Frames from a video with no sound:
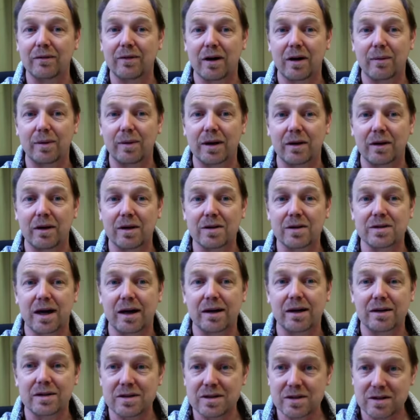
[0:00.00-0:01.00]
carbon
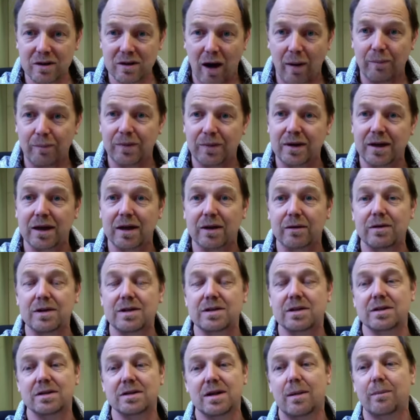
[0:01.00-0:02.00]
dioxide and stop the
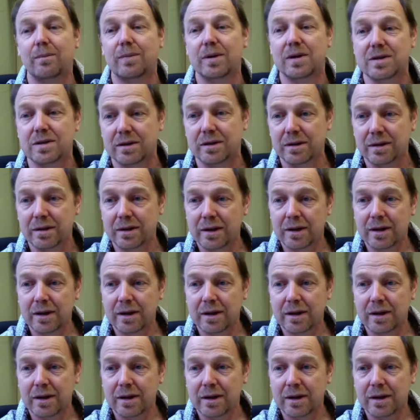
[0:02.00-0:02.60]
increase in temperature.